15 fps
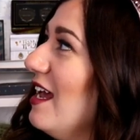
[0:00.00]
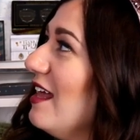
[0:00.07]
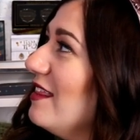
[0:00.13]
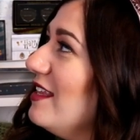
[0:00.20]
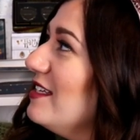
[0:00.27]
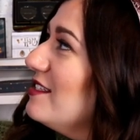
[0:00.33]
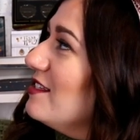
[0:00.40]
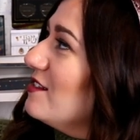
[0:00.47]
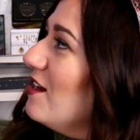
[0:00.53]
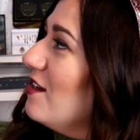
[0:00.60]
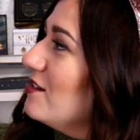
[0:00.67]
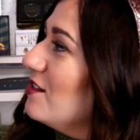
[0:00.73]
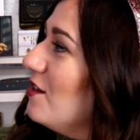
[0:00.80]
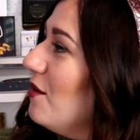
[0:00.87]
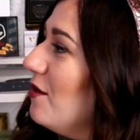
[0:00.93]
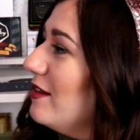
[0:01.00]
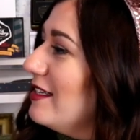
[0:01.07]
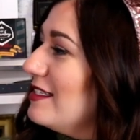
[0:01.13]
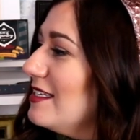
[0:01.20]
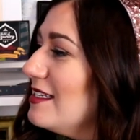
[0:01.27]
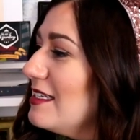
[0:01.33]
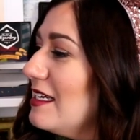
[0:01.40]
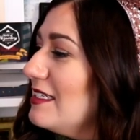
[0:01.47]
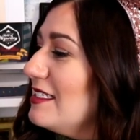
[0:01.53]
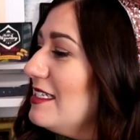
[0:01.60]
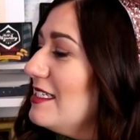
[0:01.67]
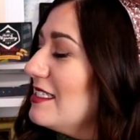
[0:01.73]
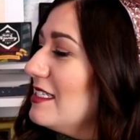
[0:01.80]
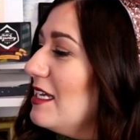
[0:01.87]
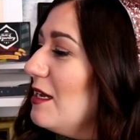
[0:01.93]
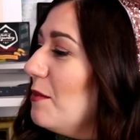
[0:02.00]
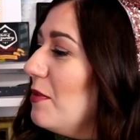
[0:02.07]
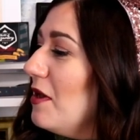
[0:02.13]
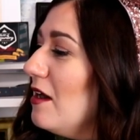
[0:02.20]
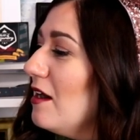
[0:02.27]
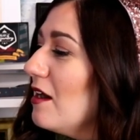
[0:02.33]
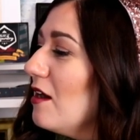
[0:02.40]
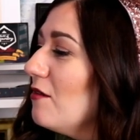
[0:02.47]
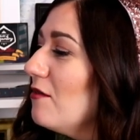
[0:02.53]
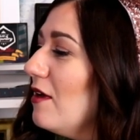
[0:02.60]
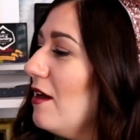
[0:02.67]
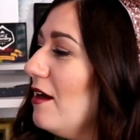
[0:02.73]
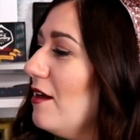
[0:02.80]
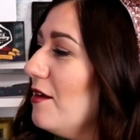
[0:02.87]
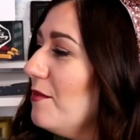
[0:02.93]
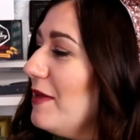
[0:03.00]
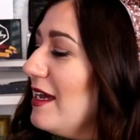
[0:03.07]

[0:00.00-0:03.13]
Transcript: This is also, this is a Disney park um,